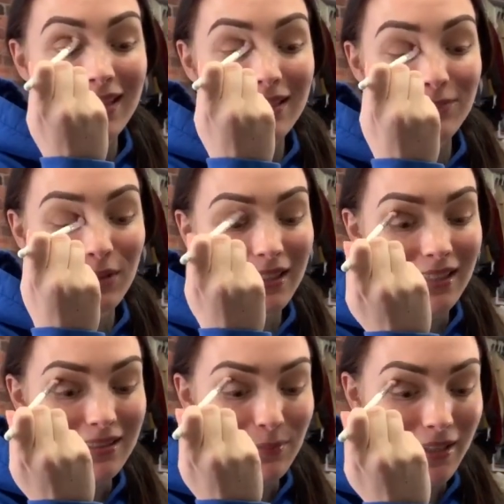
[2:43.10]
It really
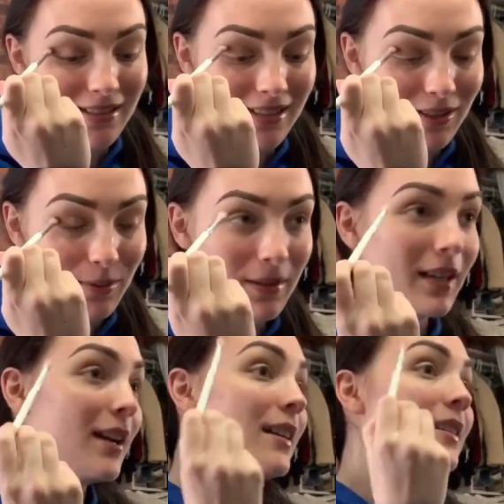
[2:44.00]
is a big deal
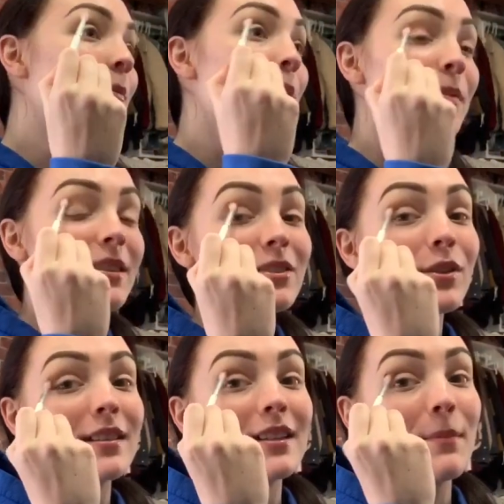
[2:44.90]
because we've been
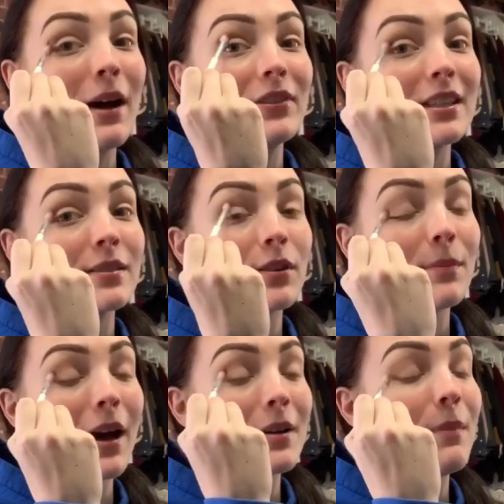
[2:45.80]
stressing about this for
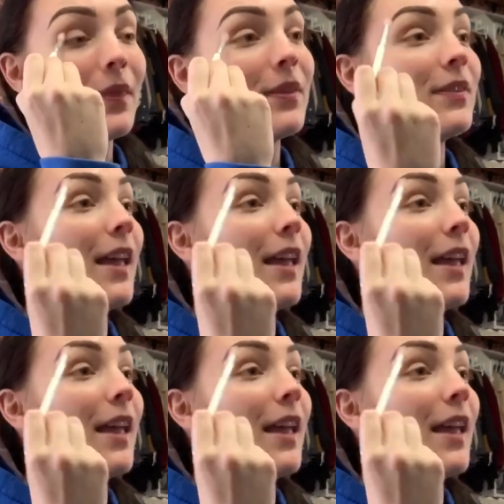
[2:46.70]
about a month